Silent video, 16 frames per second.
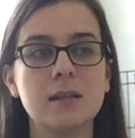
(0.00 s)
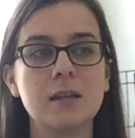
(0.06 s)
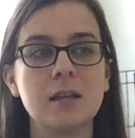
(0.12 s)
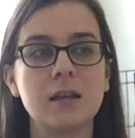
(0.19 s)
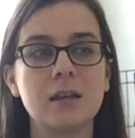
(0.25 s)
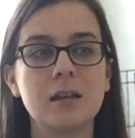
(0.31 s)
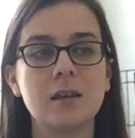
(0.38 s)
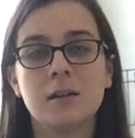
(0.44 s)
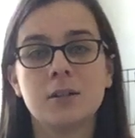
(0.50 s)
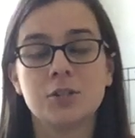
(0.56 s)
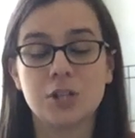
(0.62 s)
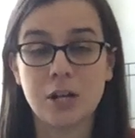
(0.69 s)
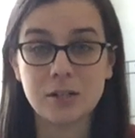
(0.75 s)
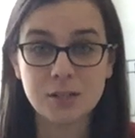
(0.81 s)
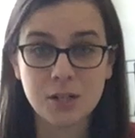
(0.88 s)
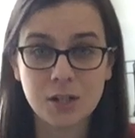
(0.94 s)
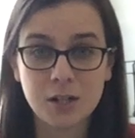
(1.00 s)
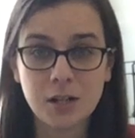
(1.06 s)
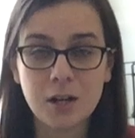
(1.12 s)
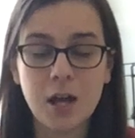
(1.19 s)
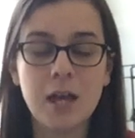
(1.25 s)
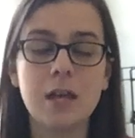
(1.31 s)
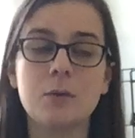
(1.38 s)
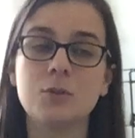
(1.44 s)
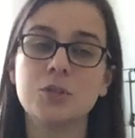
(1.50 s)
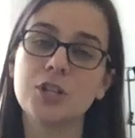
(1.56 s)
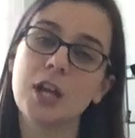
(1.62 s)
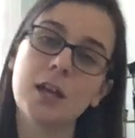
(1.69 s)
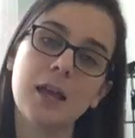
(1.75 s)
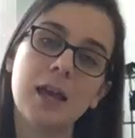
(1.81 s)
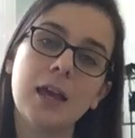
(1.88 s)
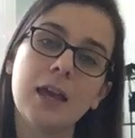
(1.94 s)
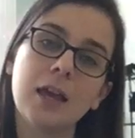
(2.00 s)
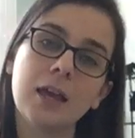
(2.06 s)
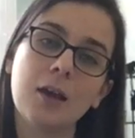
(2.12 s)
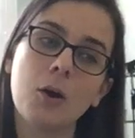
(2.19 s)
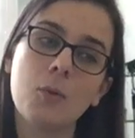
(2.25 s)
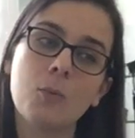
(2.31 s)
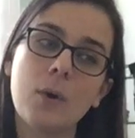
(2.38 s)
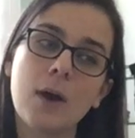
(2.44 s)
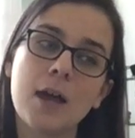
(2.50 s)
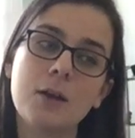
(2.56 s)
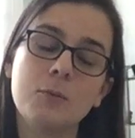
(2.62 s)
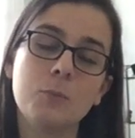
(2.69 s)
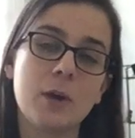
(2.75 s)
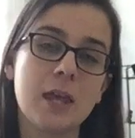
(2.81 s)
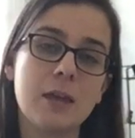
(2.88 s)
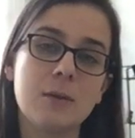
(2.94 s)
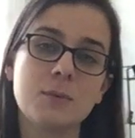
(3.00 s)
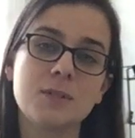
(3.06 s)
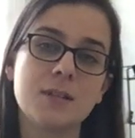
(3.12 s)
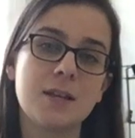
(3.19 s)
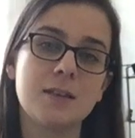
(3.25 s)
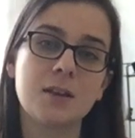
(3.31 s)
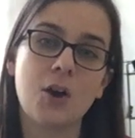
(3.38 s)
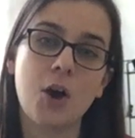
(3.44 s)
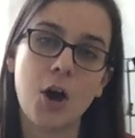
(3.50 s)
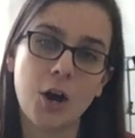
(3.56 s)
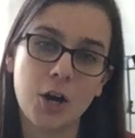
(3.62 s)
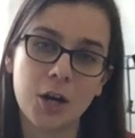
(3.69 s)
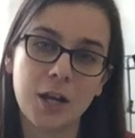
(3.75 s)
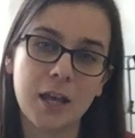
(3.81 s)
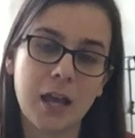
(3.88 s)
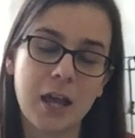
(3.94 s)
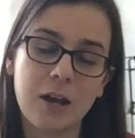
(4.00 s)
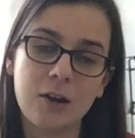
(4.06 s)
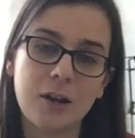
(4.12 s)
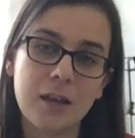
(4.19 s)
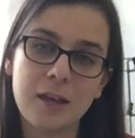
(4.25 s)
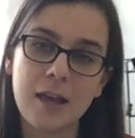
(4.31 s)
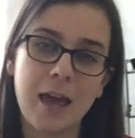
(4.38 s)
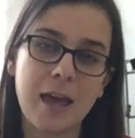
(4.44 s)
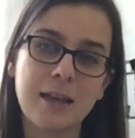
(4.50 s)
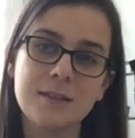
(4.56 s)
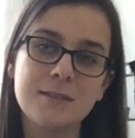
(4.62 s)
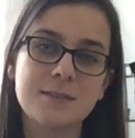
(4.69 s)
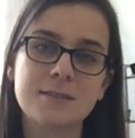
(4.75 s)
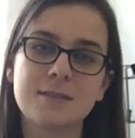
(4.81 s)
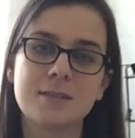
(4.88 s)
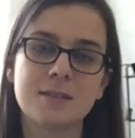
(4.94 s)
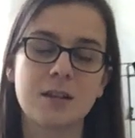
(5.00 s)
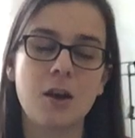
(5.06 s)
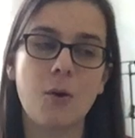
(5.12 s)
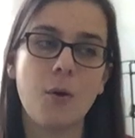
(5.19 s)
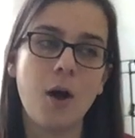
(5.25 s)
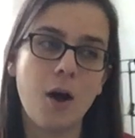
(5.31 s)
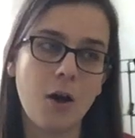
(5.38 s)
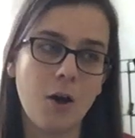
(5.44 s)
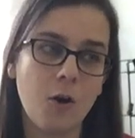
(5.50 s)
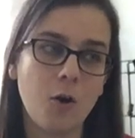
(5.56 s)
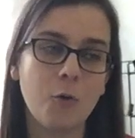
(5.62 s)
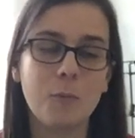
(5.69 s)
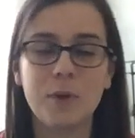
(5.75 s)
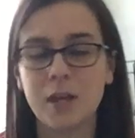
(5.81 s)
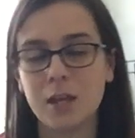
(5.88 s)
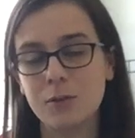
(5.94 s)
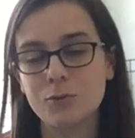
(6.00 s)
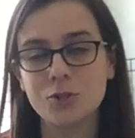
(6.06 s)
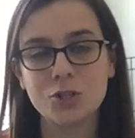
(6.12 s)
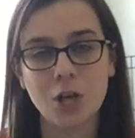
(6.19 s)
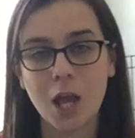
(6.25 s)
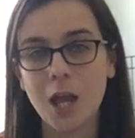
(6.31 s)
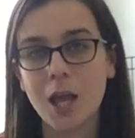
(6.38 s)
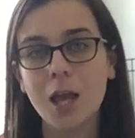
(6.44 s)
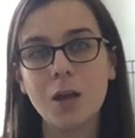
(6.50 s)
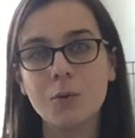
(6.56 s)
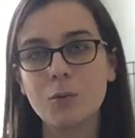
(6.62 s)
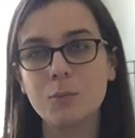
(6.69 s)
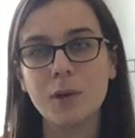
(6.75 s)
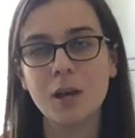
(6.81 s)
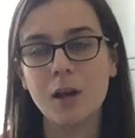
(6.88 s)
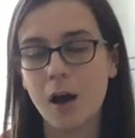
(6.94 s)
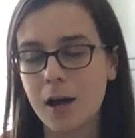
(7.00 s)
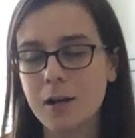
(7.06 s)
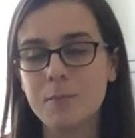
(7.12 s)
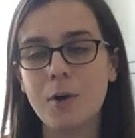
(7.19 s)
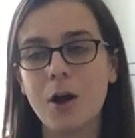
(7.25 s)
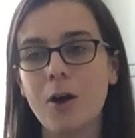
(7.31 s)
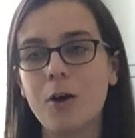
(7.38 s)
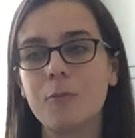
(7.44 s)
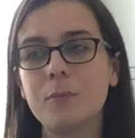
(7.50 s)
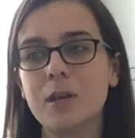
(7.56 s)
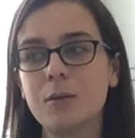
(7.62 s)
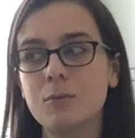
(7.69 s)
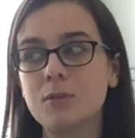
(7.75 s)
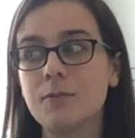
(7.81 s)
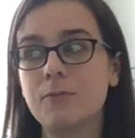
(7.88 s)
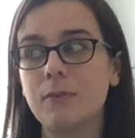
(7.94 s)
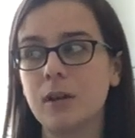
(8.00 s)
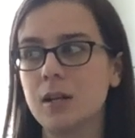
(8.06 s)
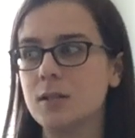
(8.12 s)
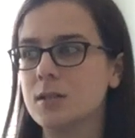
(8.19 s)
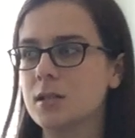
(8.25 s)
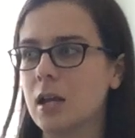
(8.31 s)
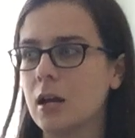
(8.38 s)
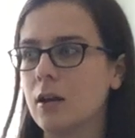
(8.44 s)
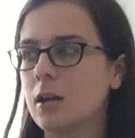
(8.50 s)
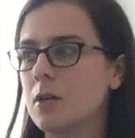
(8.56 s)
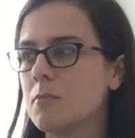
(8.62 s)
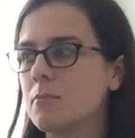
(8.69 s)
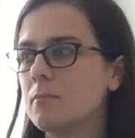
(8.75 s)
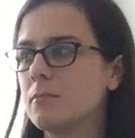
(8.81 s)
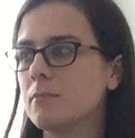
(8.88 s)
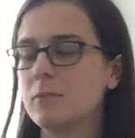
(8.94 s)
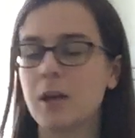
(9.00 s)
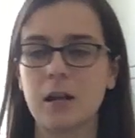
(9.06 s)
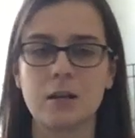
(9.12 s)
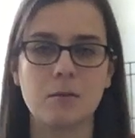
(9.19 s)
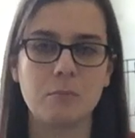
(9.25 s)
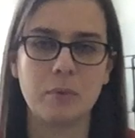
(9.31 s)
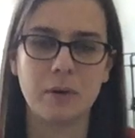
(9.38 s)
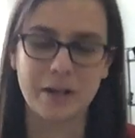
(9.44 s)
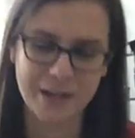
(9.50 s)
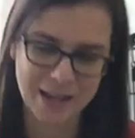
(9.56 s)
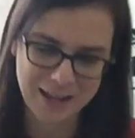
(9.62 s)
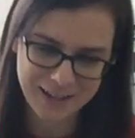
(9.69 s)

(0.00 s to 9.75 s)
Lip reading: the shelter. He was shaking when he was in the car carry case to go home. He was shaking when we got him home. He was a very scaredy kind of bunny.